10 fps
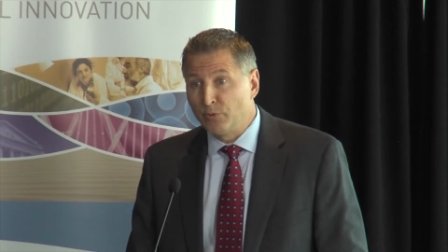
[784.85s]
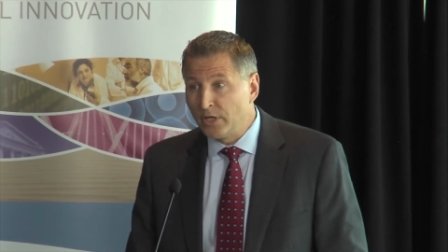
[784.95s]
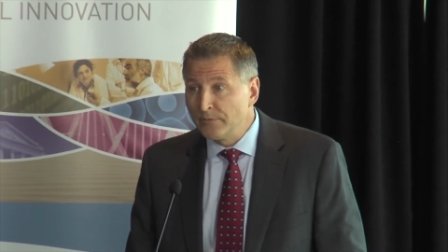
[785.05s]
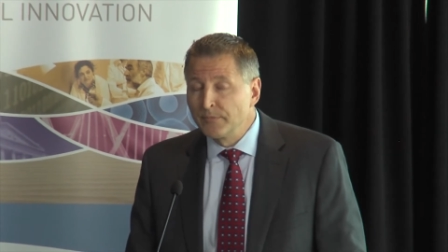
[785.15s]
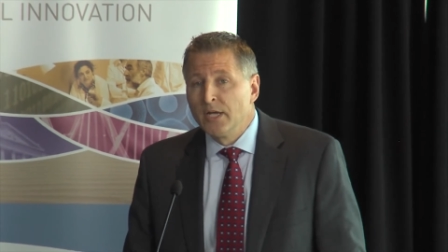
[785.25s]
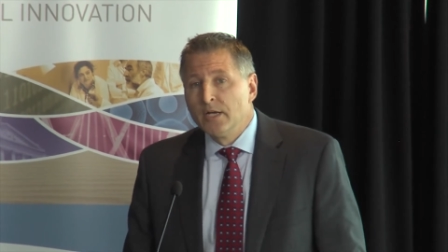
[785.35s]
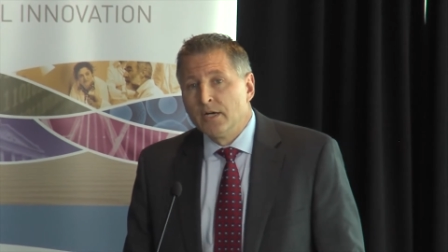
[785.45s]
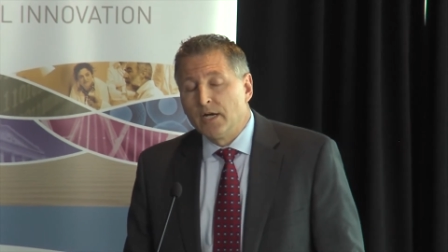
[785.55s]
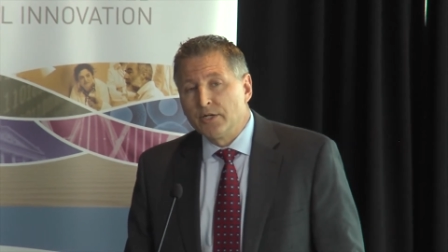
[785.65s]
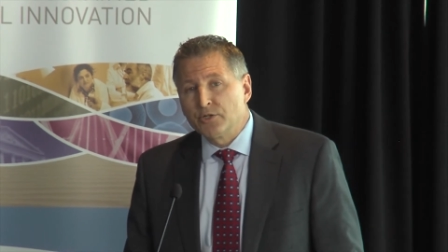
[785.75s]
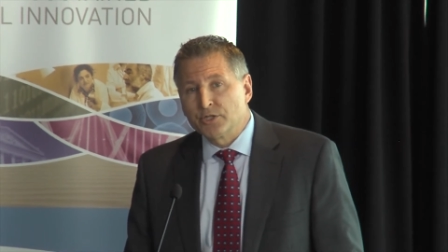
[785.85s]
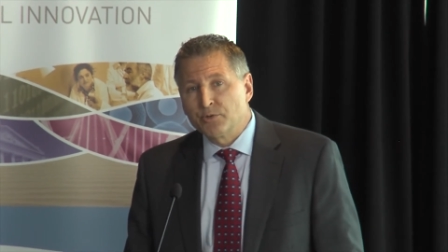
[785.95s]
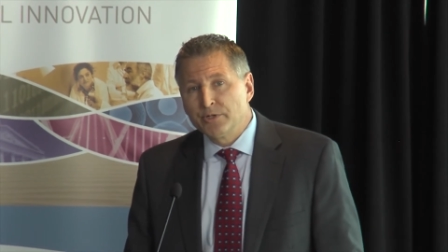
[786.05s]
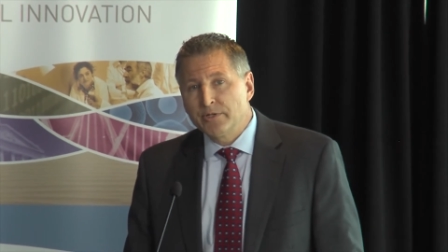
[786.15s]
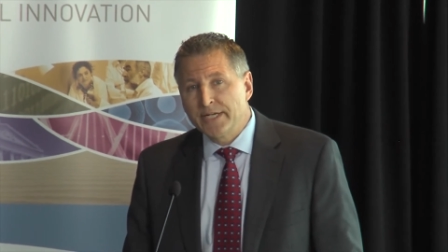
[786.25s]
well. Her
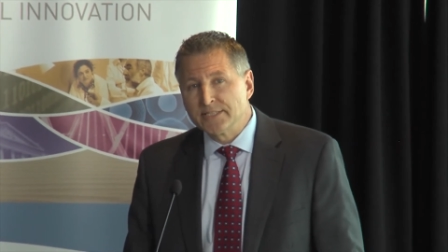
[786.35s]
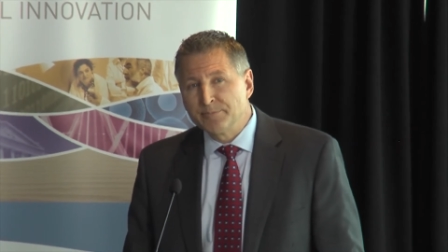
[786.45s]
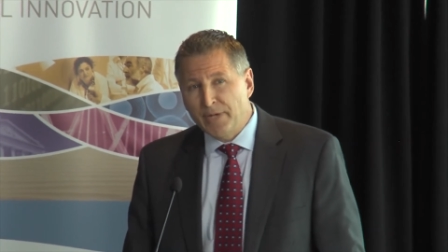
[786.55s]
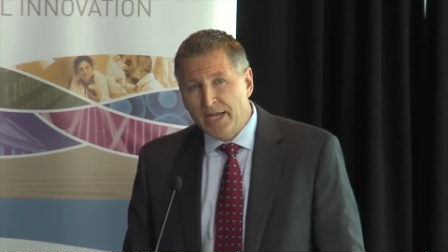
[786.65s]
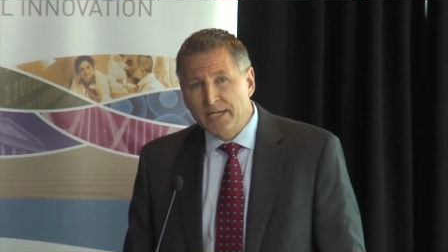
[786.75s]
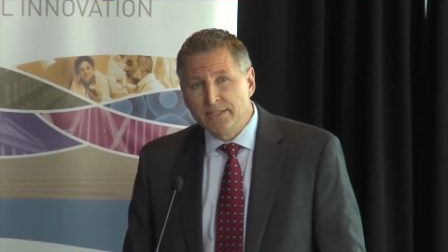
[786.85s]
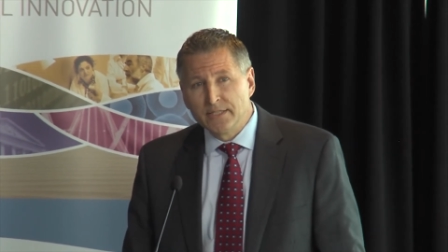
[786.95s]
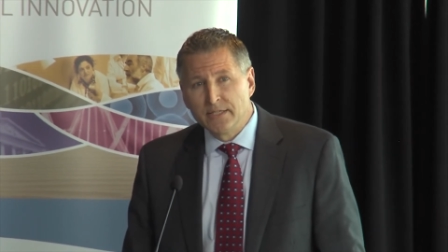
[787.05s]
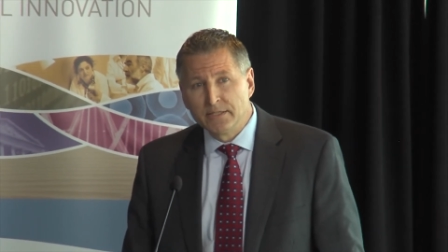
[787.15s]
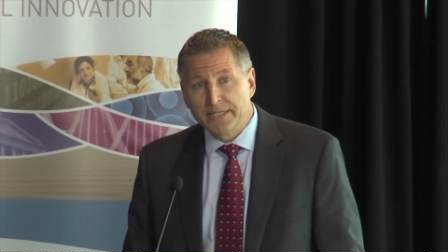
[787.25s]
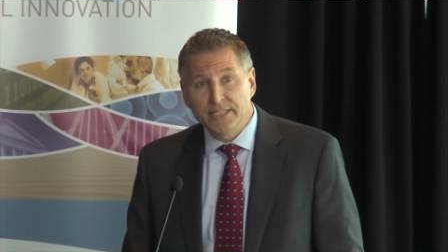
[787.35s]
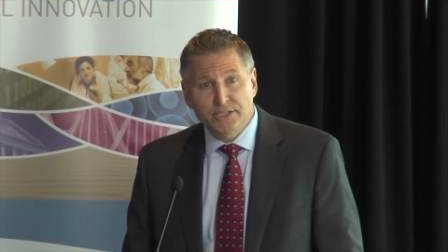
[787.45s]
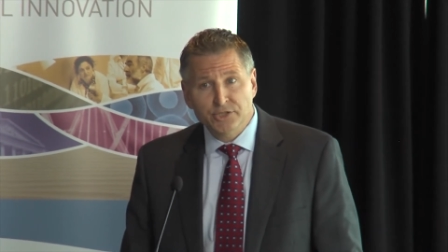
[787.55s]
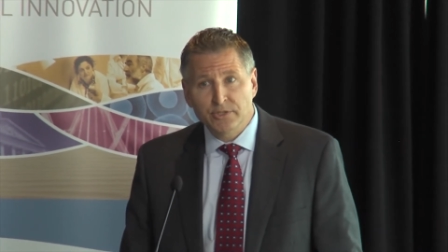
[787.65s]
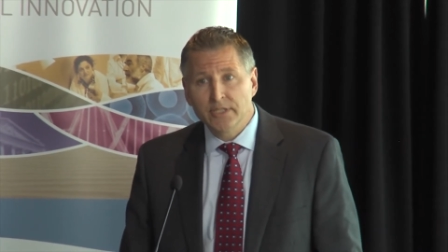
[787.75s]
career has spanned
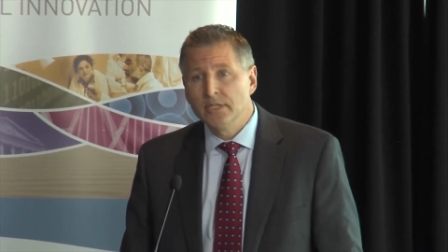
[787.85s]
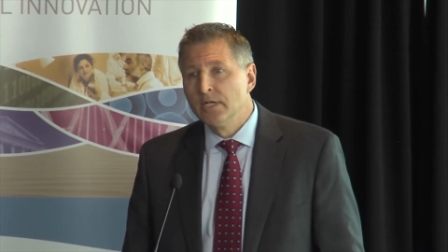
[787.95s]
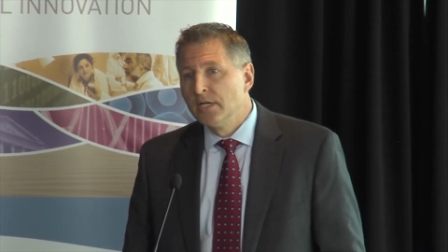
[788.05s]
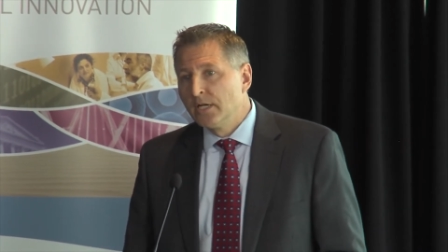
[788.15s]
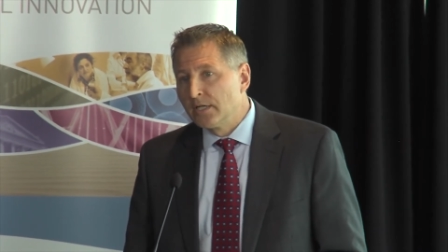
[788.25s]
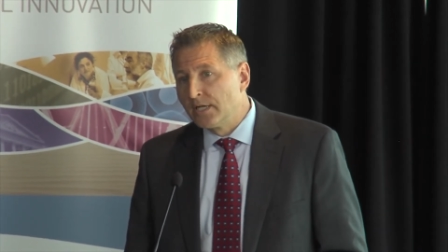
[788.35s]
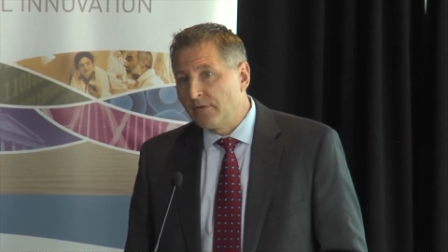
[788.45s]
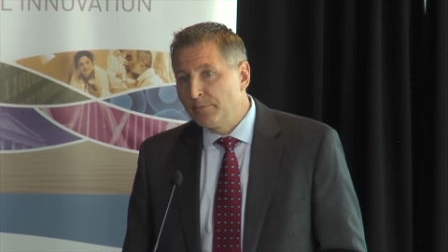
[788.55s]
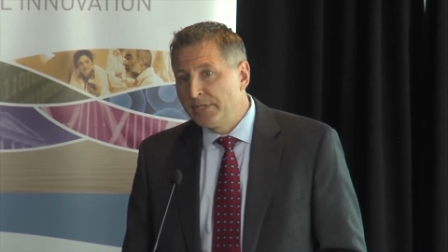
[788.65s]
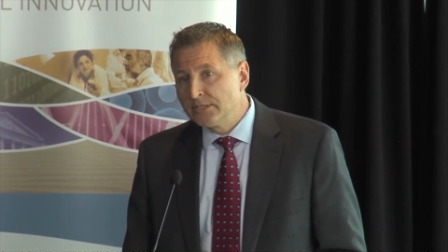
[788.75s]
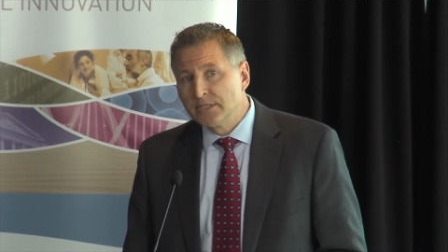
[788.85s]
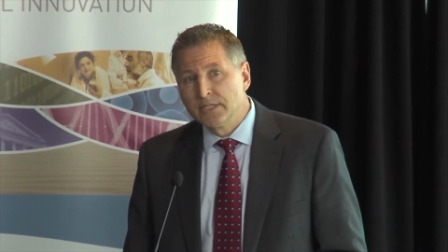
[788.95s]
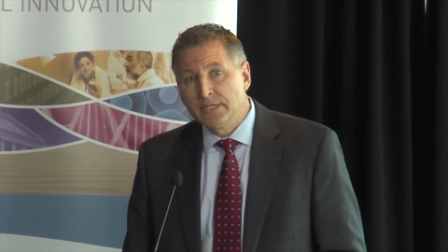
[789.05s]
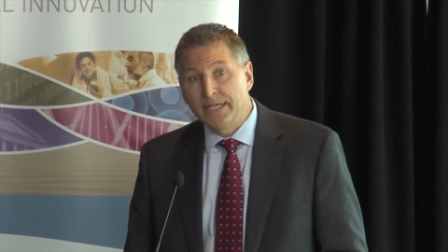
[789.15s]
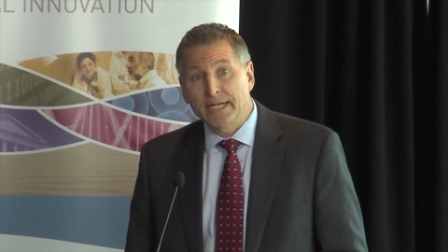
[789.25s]
industry, government,
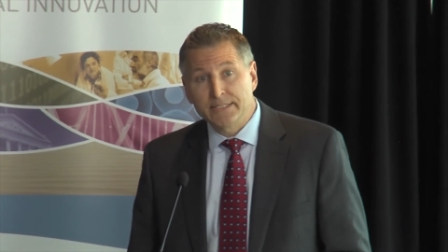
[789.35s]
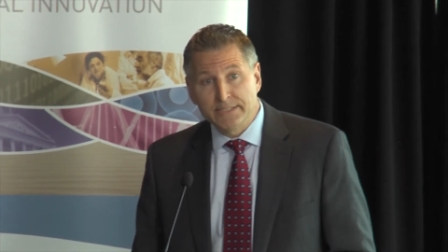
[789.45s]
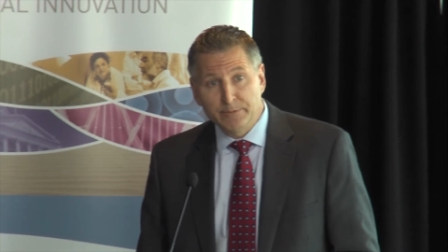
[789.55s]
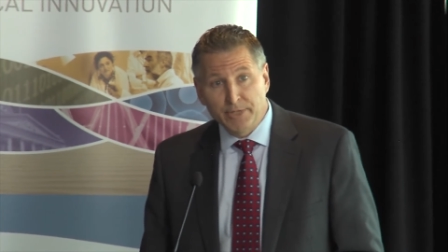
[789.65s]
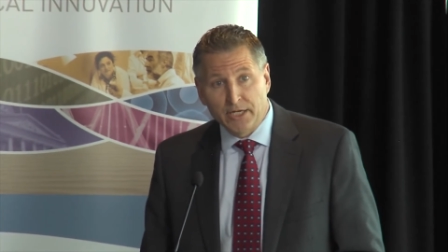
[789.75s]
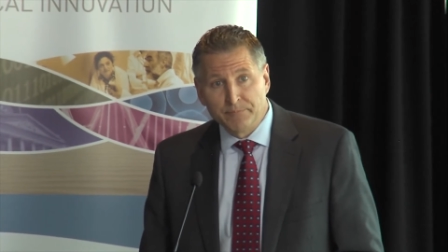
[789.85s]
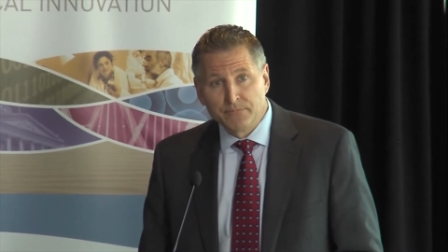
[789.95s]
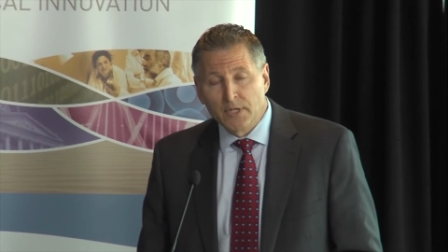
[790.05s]
and academia.